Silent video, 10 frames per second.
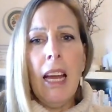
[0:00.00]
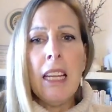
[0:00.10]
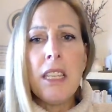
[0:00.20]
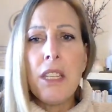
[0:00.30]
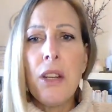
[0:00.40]

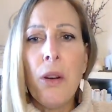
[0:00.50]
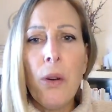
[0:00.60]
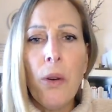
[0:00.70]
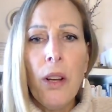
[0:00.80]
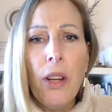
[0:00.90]
And
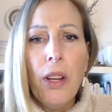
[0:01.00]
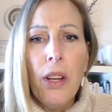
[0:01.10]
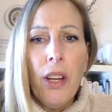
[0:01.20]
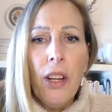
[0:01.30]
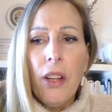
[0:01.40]
so
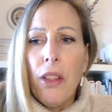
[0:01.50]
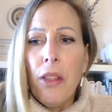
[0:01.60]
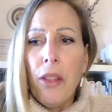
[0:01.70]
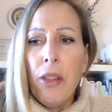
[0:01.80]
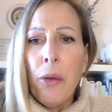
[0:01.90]

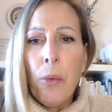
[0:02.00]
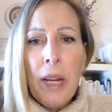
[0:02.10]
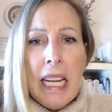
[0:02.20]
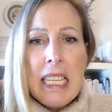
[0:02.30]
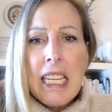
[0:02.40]
the
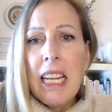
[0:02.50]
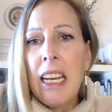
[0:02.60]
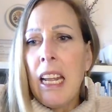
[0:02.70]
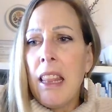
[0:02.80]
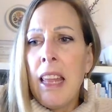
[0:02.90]

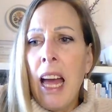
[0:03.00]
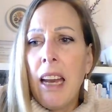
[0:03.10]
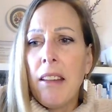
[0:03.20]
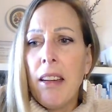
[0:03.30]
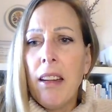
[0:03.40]
reason
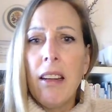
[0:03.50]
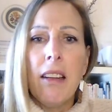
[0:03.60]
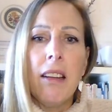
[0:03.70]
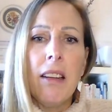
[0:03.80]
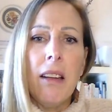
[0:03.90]
that
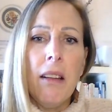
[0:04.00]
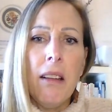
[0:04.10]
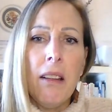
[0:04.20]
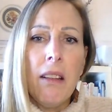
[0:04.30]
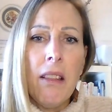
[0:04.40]

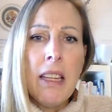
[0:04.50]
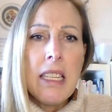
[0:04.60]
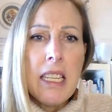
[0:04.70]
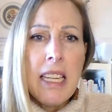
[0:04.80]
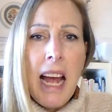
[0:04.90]

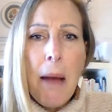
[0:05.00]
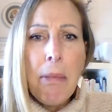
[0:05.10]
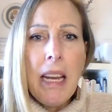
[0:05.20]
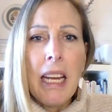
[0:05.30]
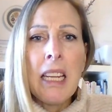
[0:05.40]
this is
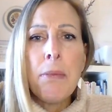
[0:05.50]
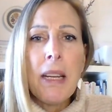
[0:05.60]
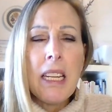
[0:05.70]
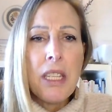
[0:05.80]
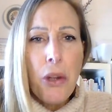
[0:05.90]
happening is
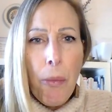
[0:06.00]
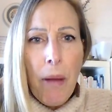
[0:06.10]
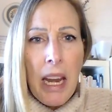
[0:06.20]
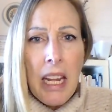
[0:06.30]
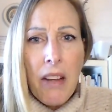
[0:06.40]
because so
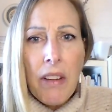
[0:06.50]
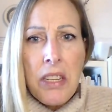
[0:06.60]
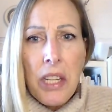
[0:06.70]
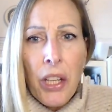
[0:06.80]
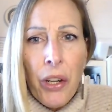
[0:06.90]
many of us